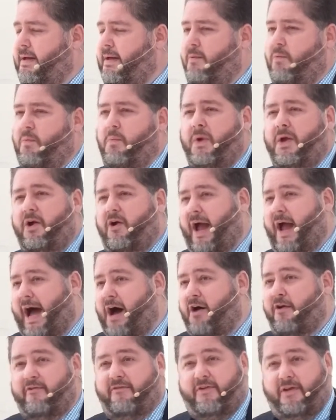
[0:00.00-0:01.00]
when we are
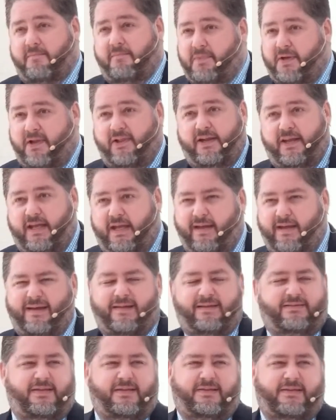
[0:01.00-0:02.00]
out of an ability
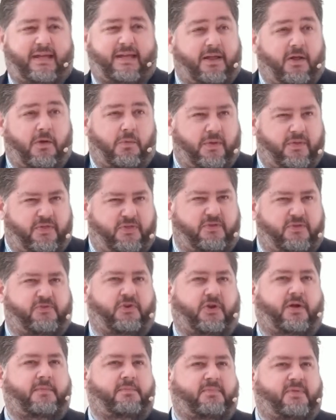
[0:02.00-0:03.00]
to deal with the
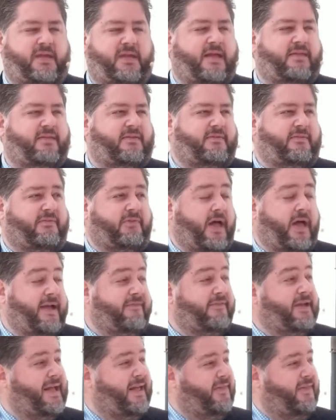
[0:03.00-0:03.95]
circumstances of life.